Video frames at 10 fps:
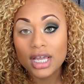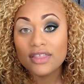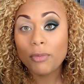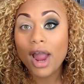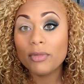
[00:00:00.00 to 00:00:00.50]

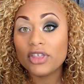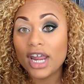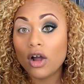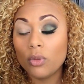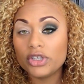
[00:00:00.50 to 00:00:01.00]
The primer that
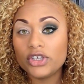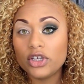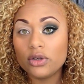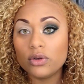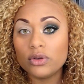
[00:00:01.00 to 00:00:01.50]
I always
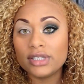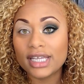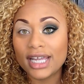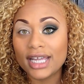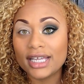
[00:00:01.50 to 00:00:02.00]
use
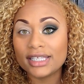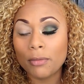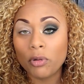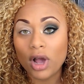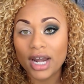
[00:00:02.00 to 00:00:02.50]
is
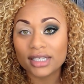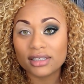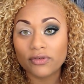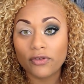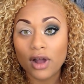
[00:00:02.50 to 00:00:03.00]
a product
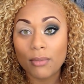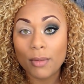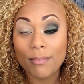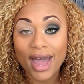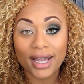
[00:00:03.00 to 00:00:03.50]

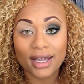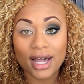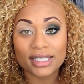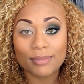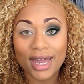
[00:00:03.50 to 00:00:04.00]
from MAC
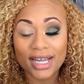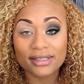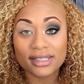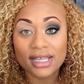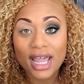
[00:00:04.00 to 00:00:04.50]

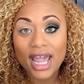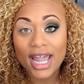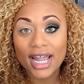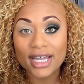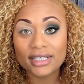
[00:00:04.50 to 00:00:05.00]
Cosmetics,
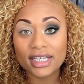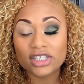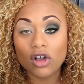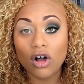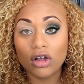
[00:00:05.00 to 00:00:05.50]
and
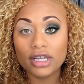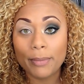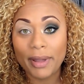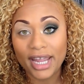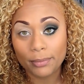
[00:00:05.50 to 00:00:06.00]
it's called
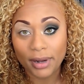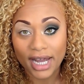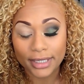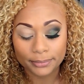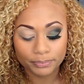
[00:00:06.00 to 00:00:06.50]
a Paint
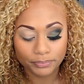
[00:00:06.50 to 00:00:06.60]
Pot.